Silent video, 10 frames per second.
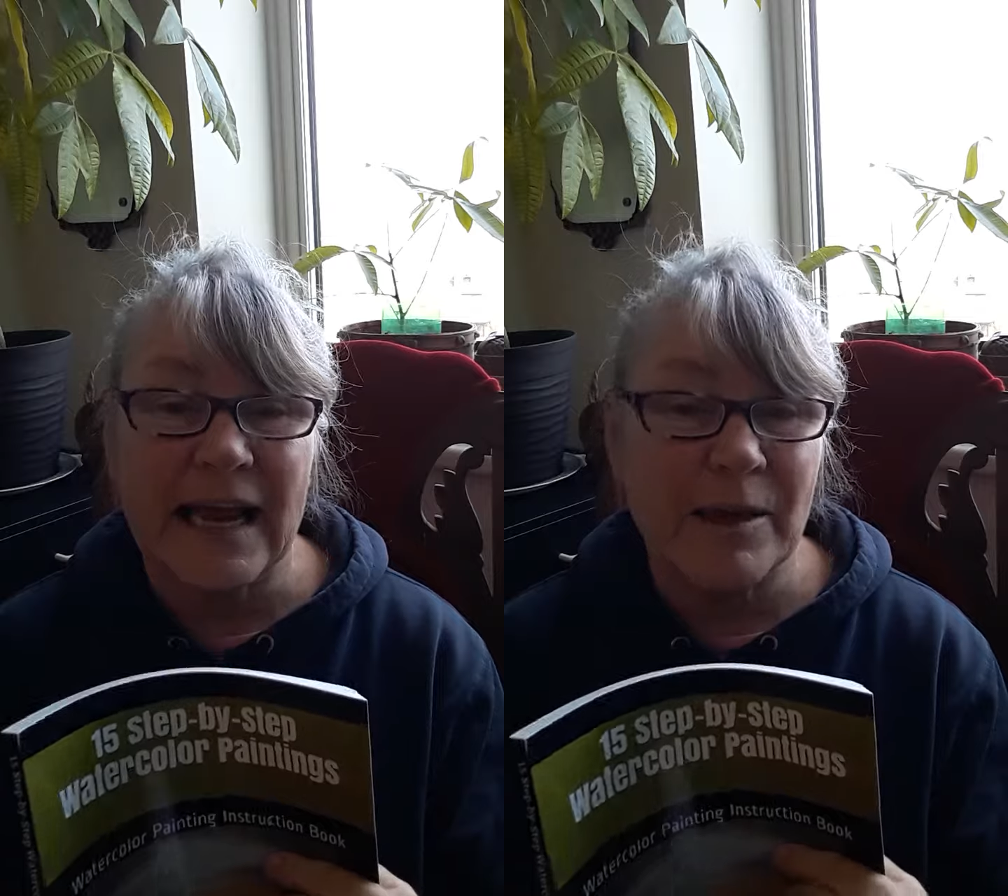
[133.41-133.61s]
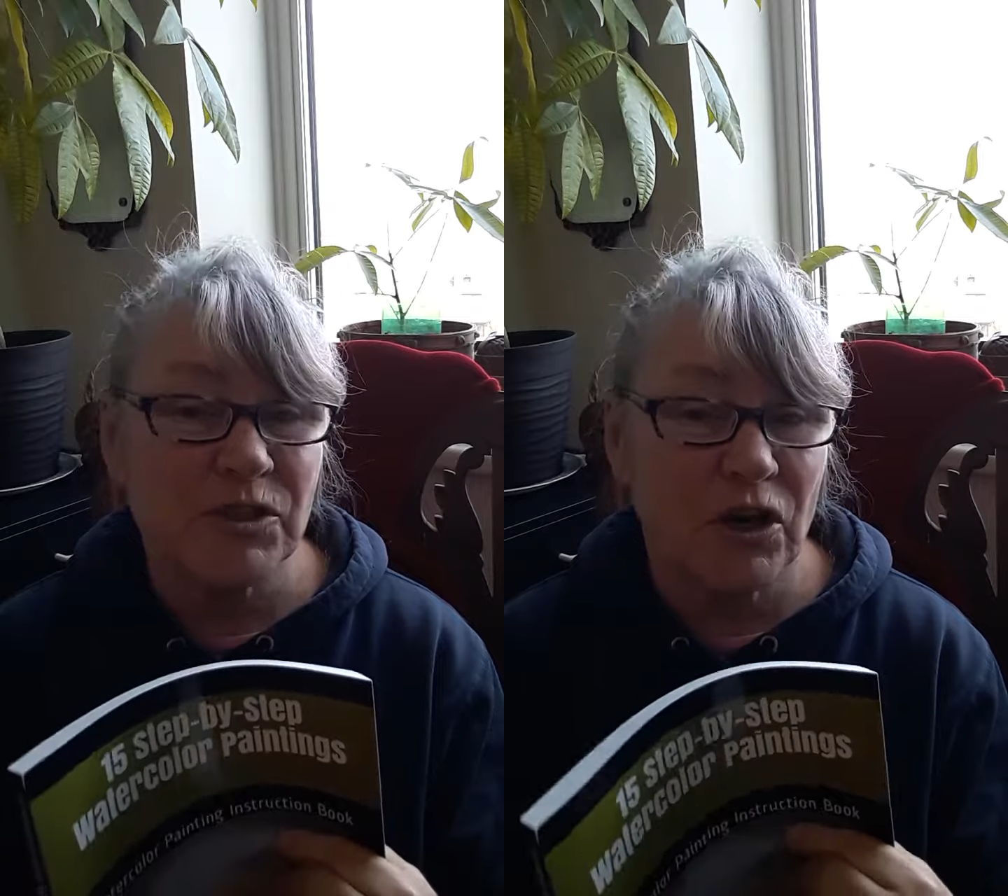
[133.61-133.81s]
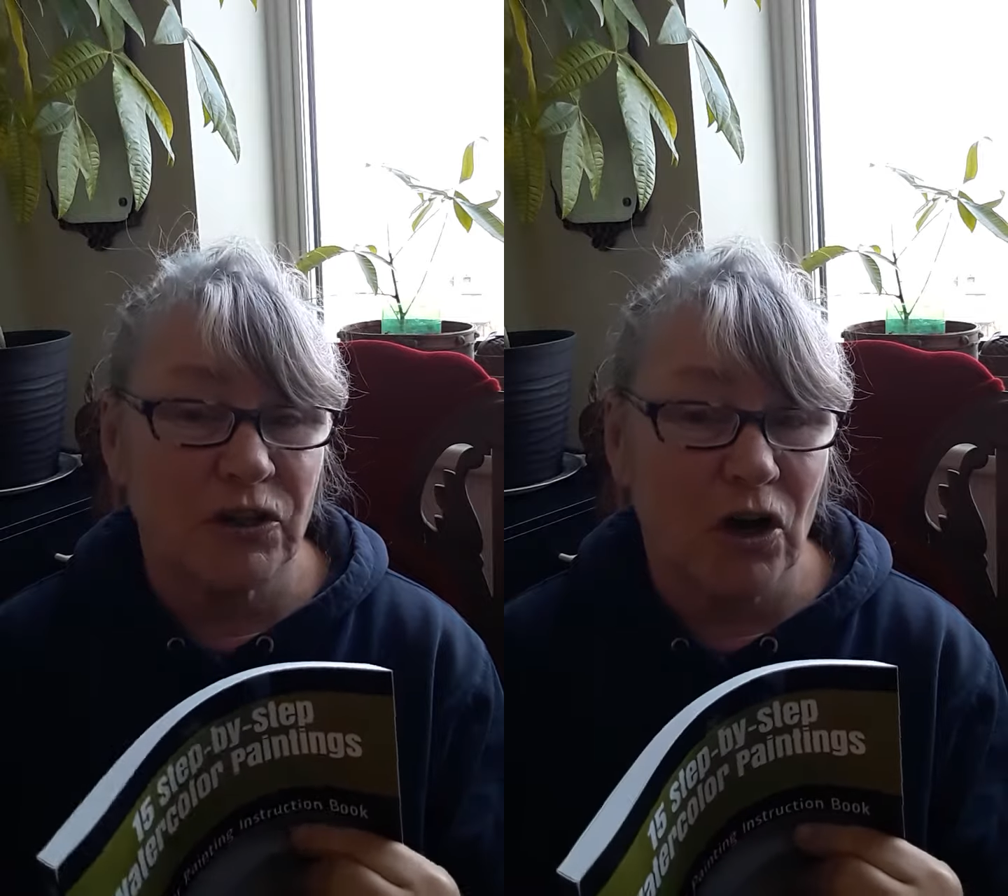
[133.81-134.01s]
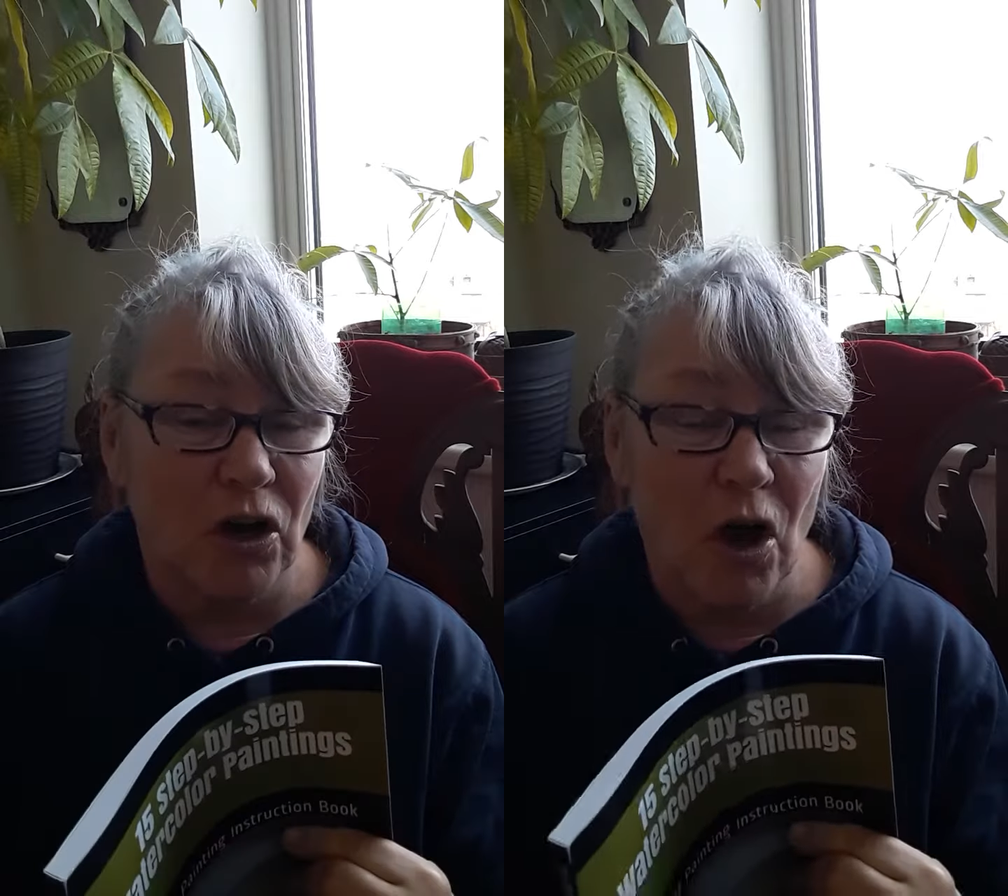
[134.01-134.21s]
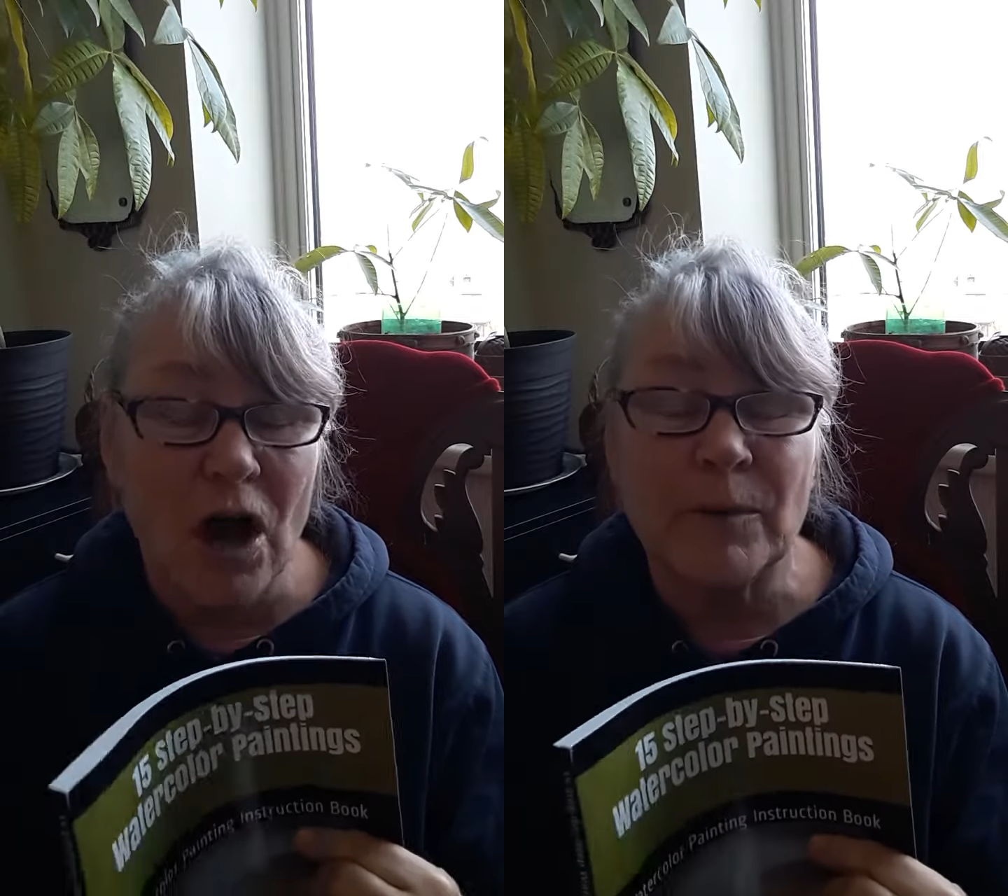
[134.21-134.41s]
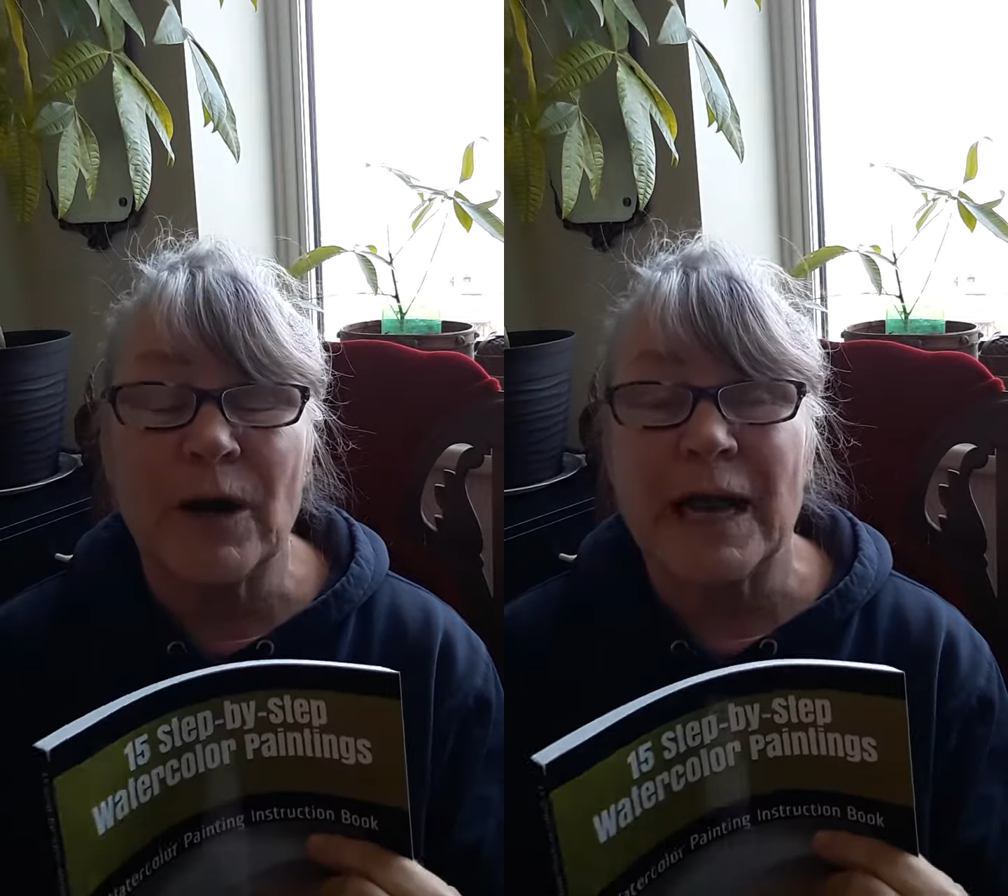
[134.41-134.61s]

Amazon.com or